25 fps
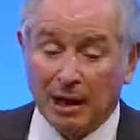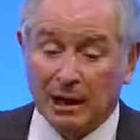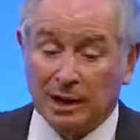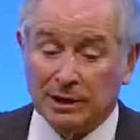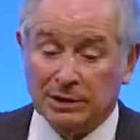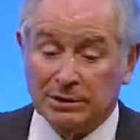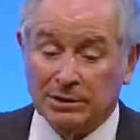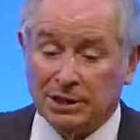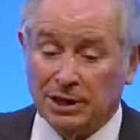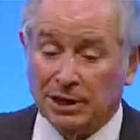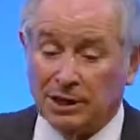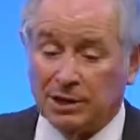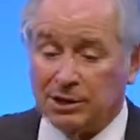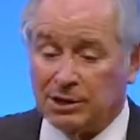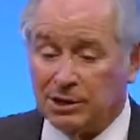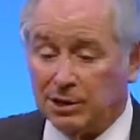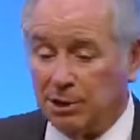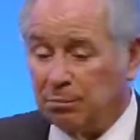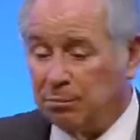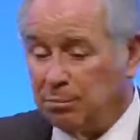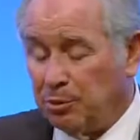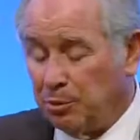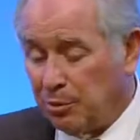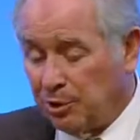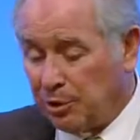And I said, at
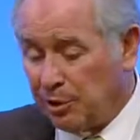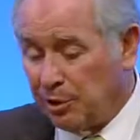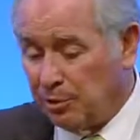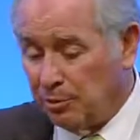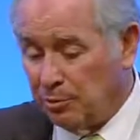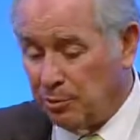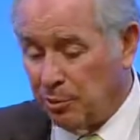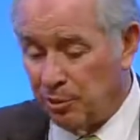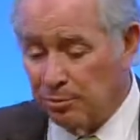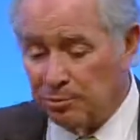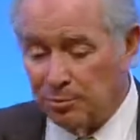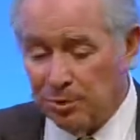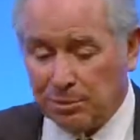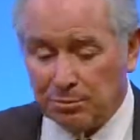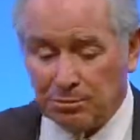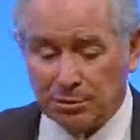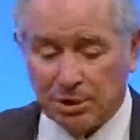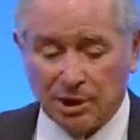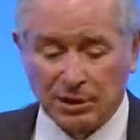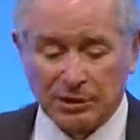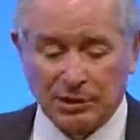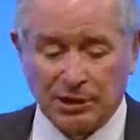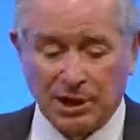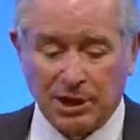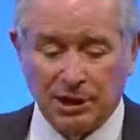some point, he won't be
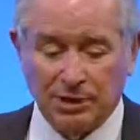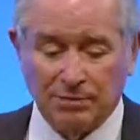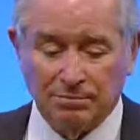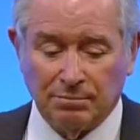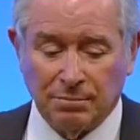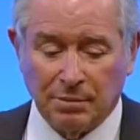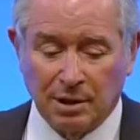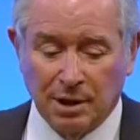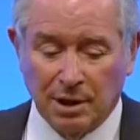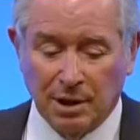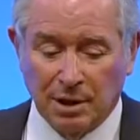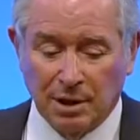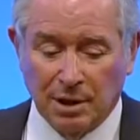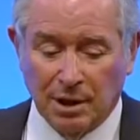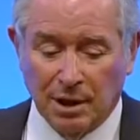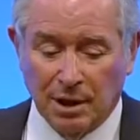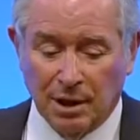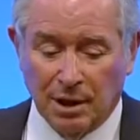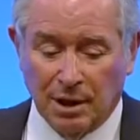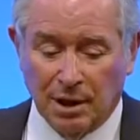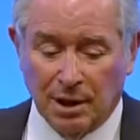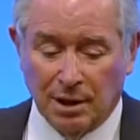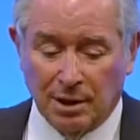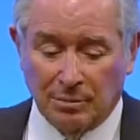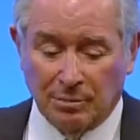president,
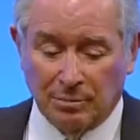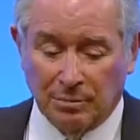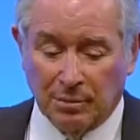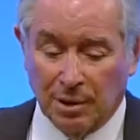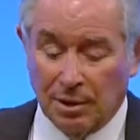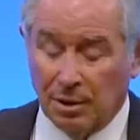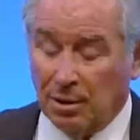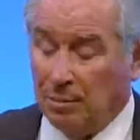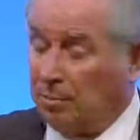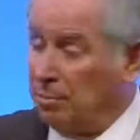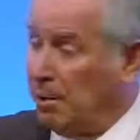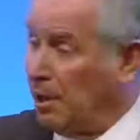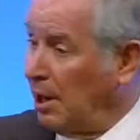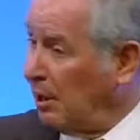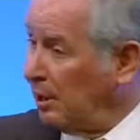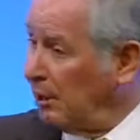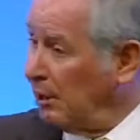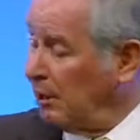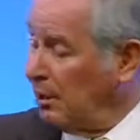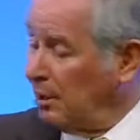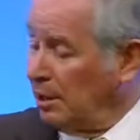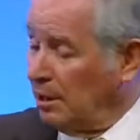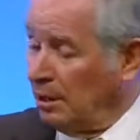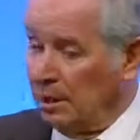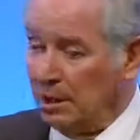but
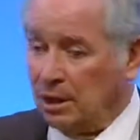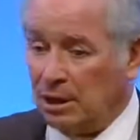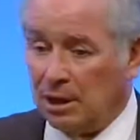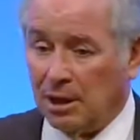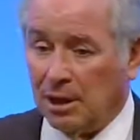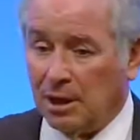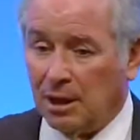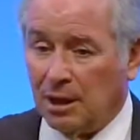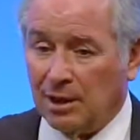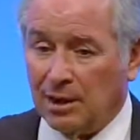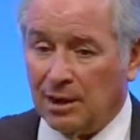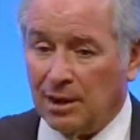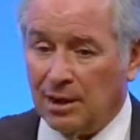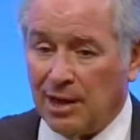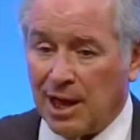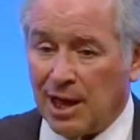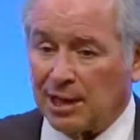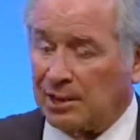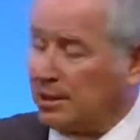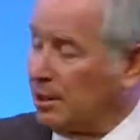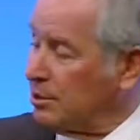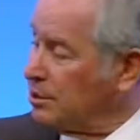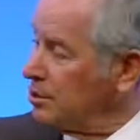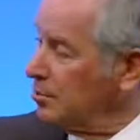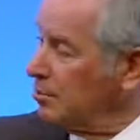
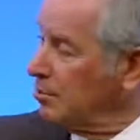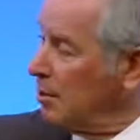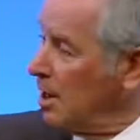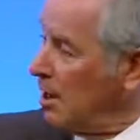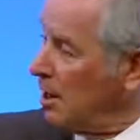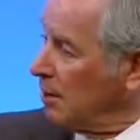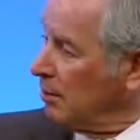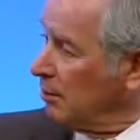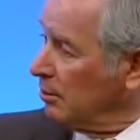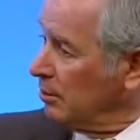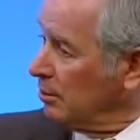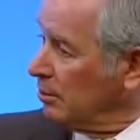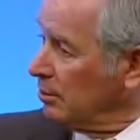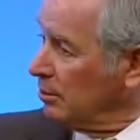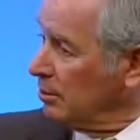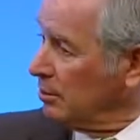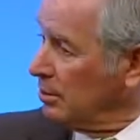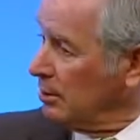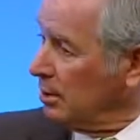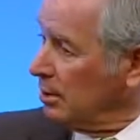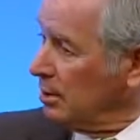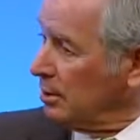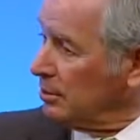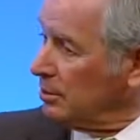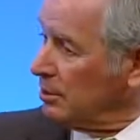that doesn't matter.
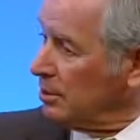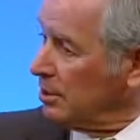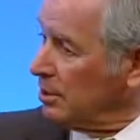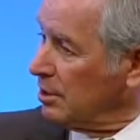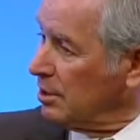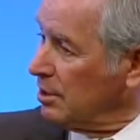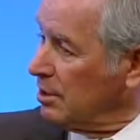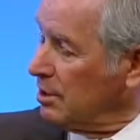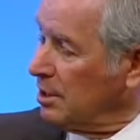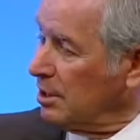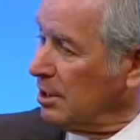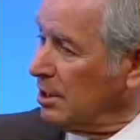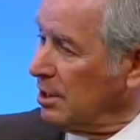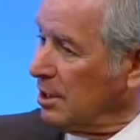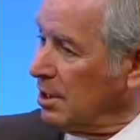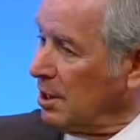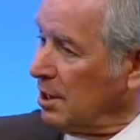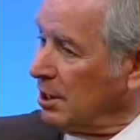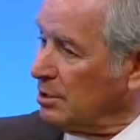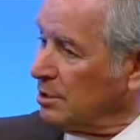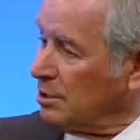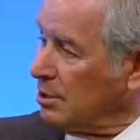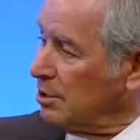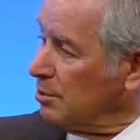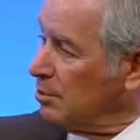I said,
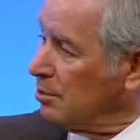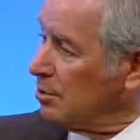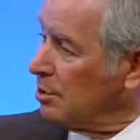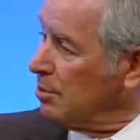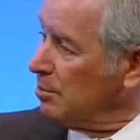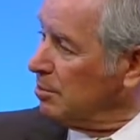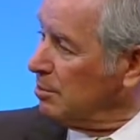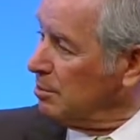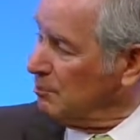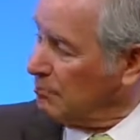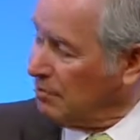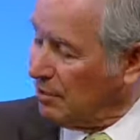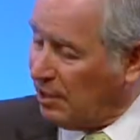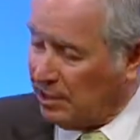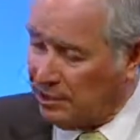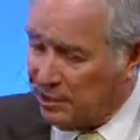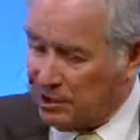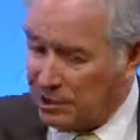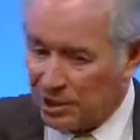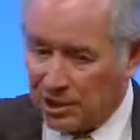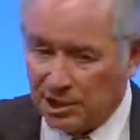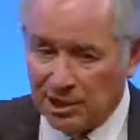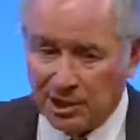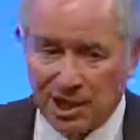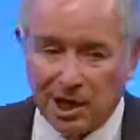you're going to be
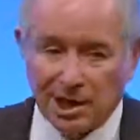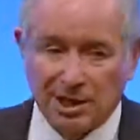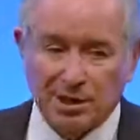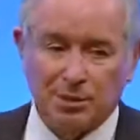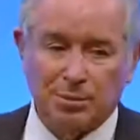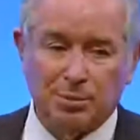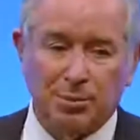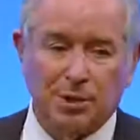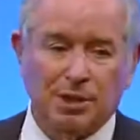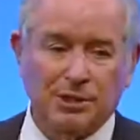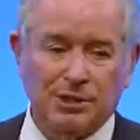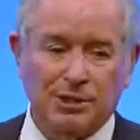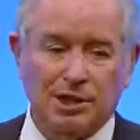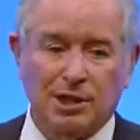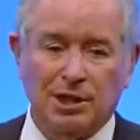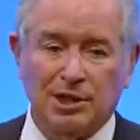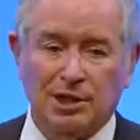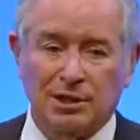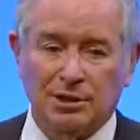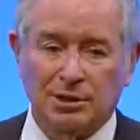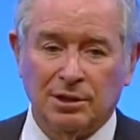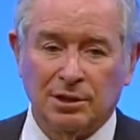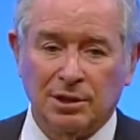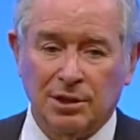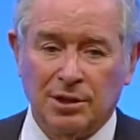facing a next
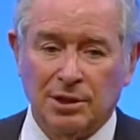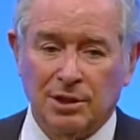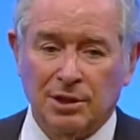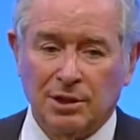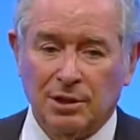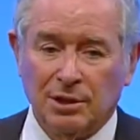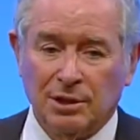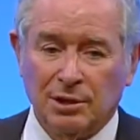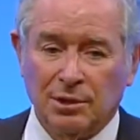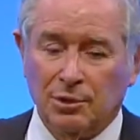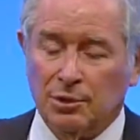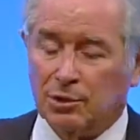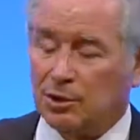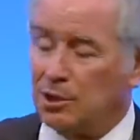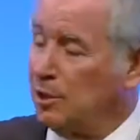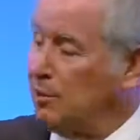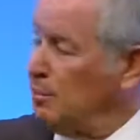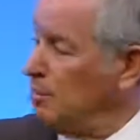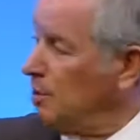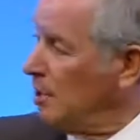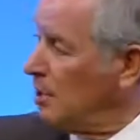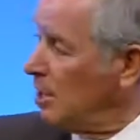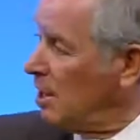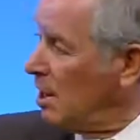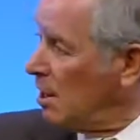president who's going to
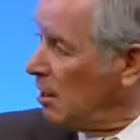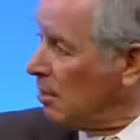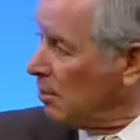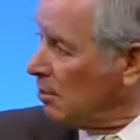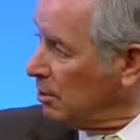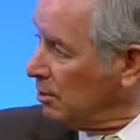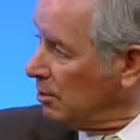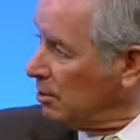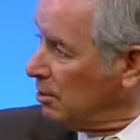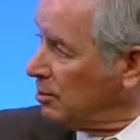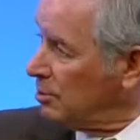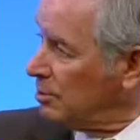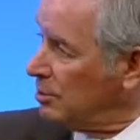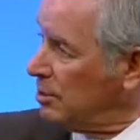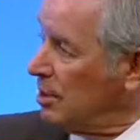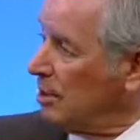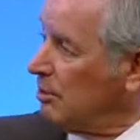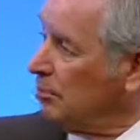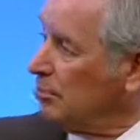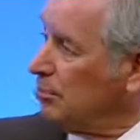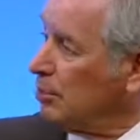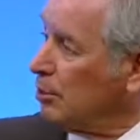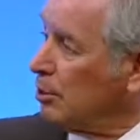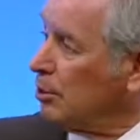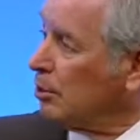be carrying the
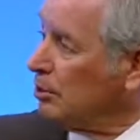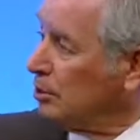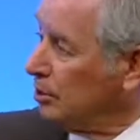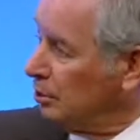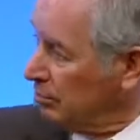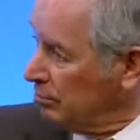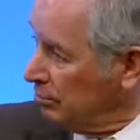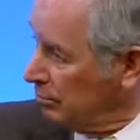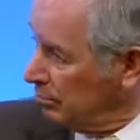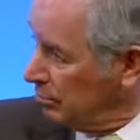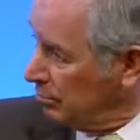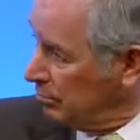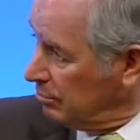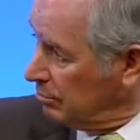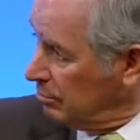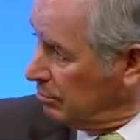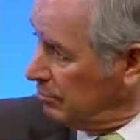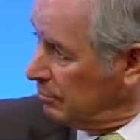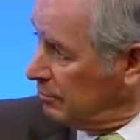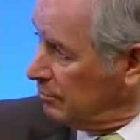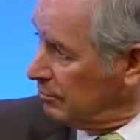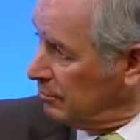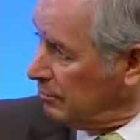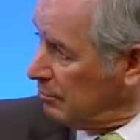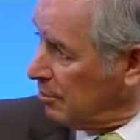same burden
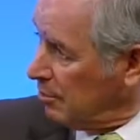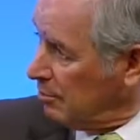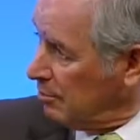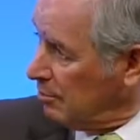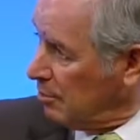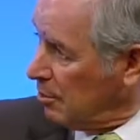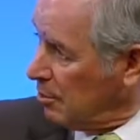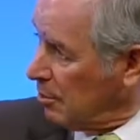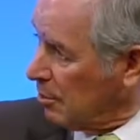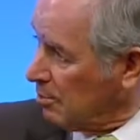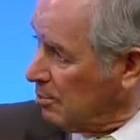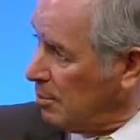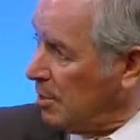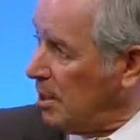from our